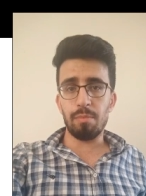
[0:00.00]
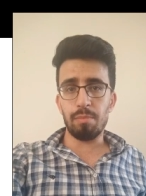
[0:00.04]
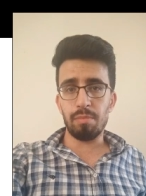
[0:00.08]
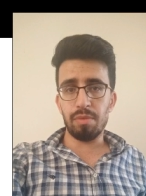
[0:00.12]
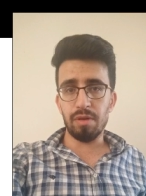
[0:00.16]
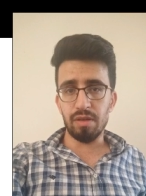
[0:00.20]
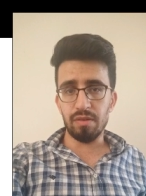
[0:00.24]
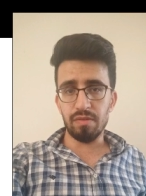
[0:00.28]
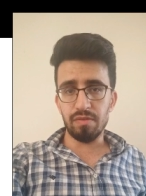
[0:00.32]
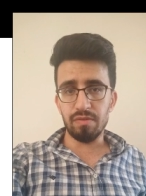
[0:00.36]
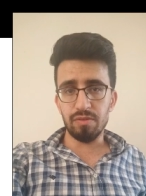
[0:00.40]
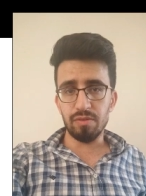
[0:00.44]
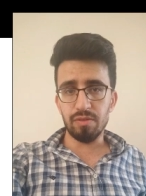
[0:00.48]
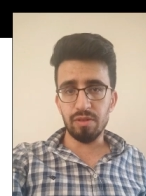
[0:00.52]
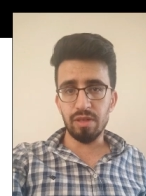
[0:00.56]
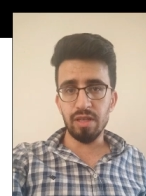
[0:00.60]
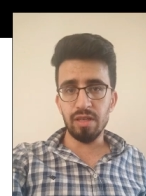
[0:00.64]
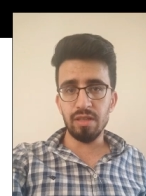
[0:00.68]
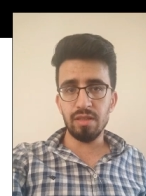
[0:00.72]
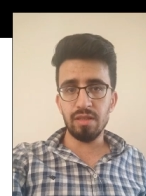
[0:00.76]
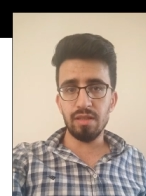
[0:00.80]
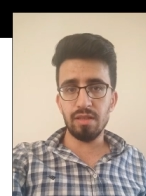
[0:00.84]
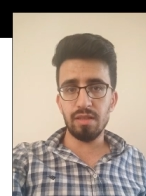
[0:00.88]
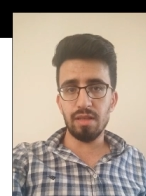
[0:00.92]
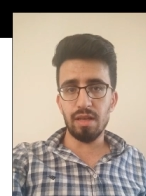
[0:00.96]
A
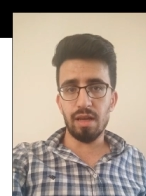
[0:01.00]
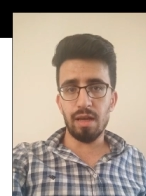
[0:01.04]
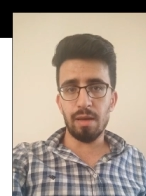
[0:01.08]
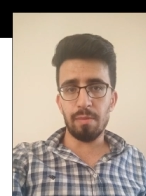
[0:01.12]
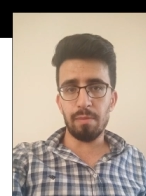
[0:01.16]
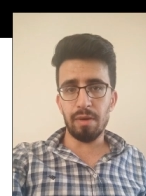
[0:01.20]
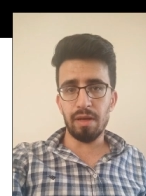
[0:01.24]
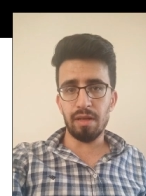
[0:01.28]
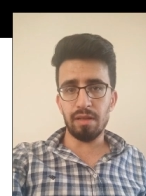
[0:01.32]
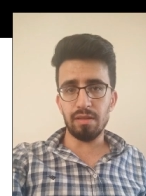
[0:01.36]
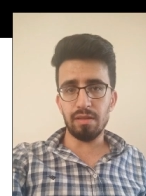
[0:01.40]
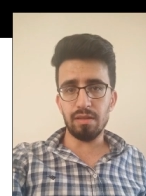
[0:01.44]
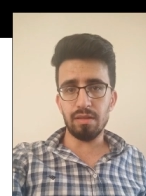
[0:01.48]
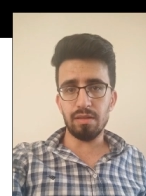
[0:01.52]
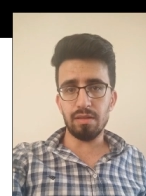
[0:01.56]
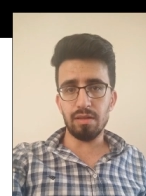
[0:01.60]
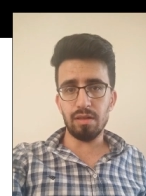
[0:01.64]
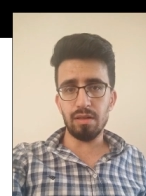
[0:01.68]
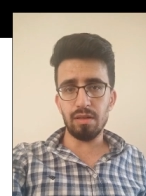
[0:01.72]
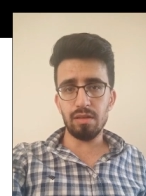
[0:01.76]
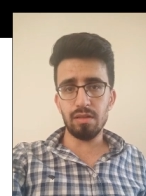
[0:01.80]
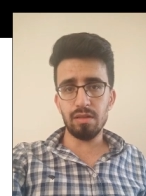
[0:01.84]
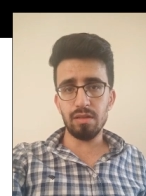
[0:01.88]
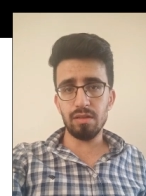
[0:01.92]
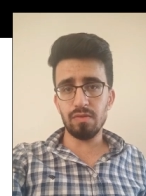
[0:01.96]
perforated
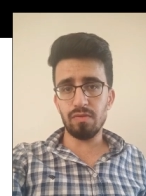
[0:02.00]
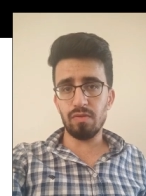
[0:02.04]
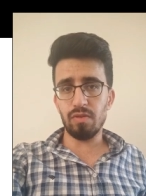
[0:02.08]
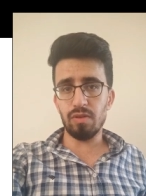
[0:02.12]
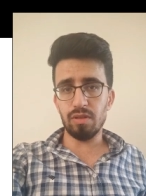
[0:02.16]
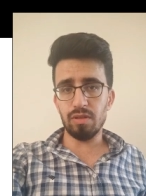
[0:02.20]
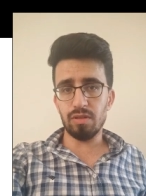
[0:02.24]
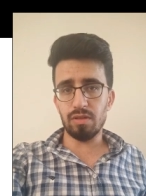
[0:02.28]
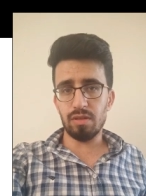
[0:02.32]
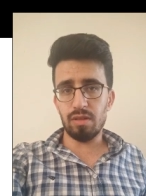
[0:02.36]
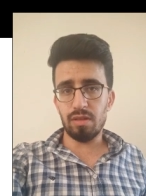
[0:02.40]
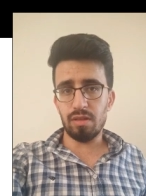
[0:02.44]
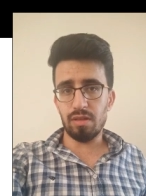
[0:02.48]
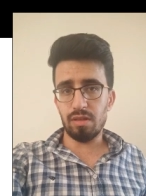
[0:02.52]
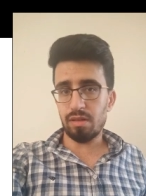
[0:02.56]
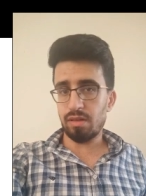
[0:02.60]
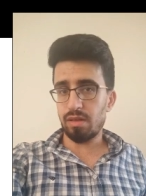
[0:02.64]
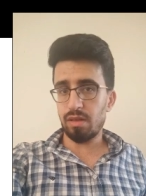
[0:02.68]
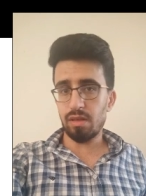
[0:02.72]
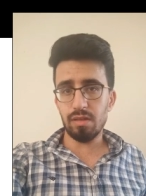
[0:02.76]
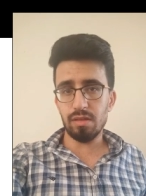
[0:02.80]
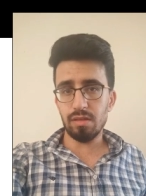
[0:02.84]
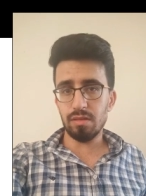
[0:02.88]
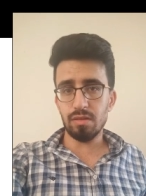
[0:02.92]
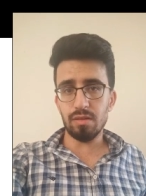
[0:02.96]
appendicitis was
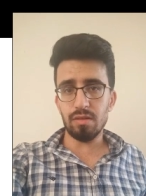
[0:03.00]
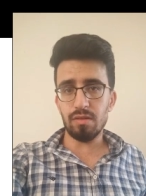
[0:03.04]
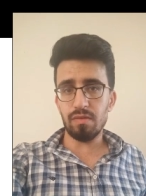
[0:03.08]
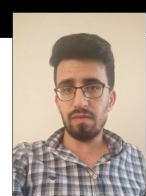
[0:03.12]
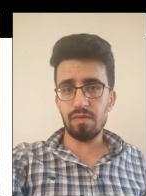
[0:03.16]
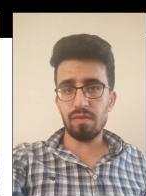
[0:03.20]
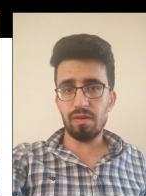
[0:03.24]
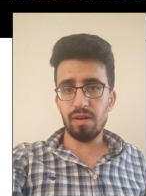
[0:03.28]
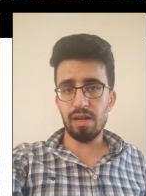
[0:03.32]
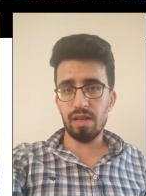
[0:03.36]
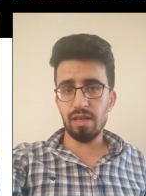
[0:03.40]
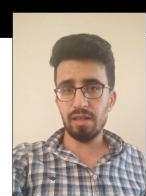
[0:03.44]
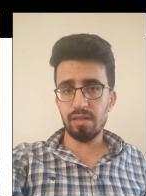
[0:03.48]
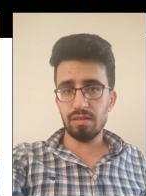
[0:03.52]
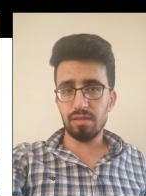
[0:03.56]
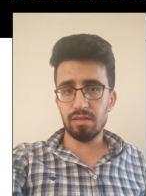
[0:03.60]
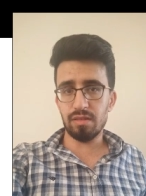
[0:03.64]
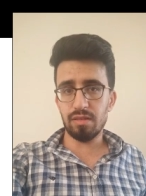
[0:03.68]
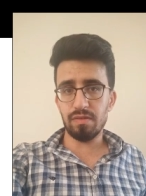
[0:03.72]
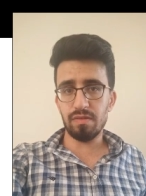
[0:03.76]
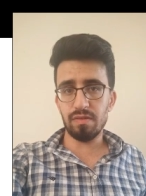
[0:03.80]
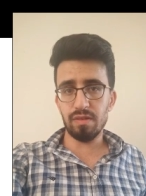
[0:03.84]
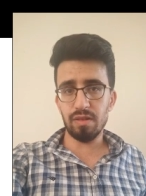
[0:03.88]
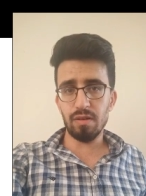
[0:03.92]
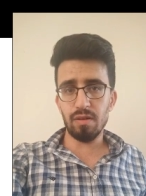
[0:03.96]
indicator of late
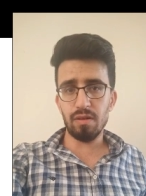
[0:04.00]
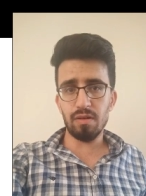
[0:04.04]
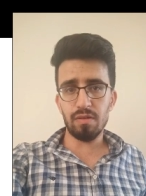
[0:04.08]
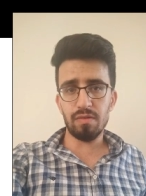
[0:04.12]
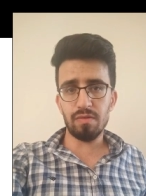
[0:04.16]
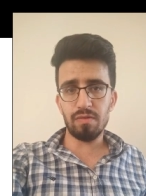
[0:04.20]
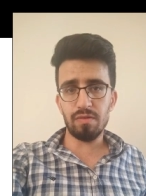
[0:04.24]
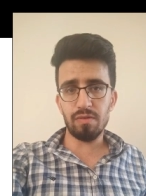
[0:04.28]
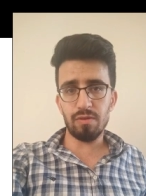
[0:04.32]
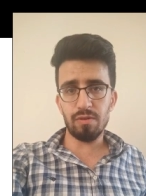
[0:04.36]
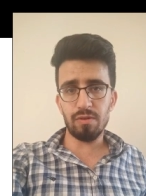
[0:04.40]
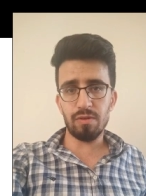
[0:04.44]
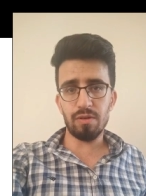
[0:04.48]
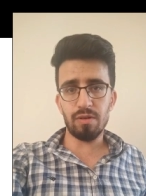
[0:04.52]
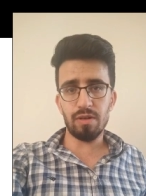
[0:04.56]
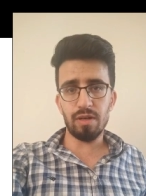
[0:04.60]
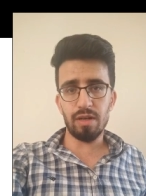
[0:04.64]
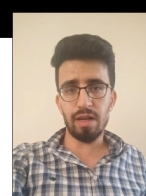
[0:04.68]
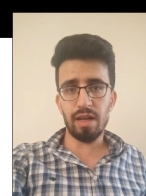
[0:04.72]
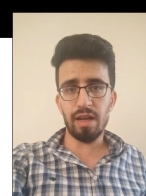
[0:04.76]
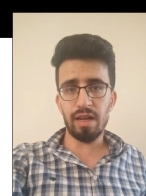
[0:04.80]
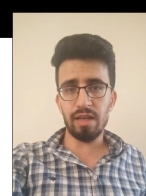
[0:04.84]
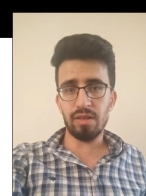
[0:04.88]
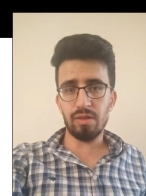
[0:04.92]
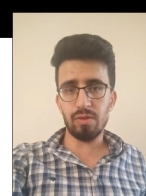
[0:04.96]
referral for
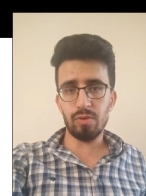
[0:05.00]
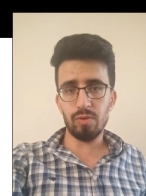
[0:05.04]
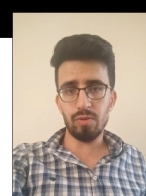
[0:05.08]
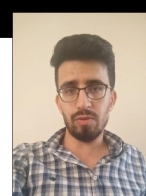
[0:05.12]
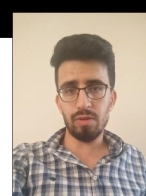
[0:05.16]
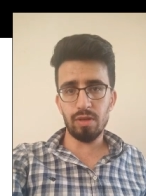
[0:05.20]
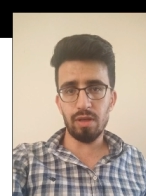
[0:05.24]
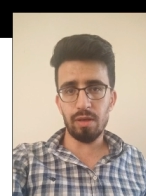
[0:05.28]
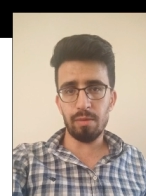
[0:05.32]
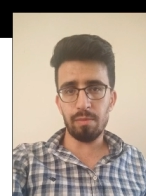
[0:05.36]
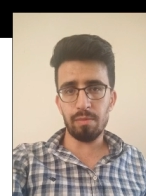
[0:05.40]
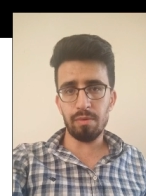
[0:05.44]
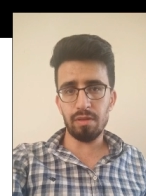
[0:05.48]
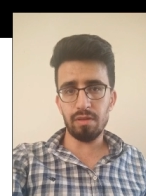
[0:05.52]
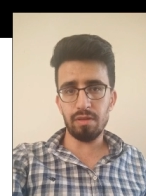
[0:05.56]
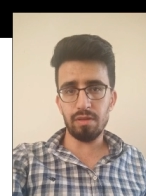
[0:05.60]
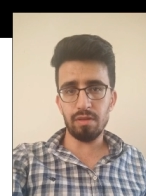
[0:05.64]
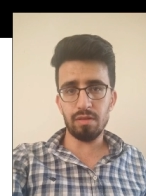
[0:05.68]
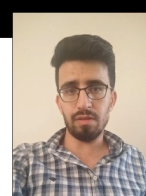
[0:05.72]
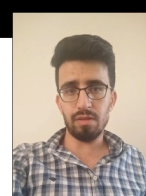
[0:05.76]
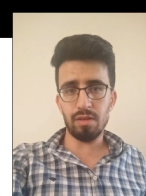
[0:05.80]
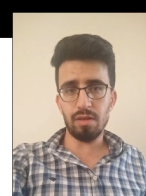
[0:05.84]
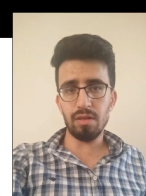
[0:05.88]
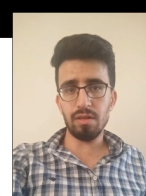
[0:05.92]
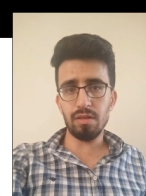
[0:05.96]
acute
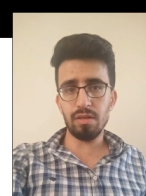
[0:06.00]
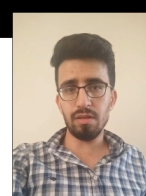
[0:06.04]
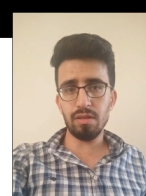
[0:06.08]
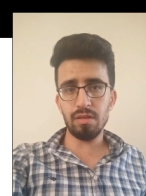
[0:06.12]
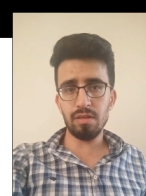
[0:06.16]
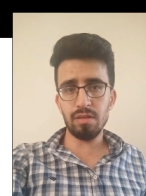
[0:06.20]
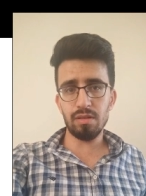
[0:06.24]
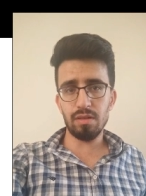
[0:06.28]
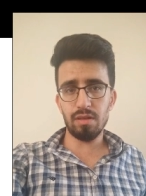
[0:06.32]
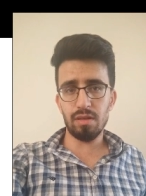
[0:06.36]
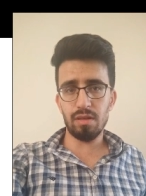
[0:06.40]
appendicitis,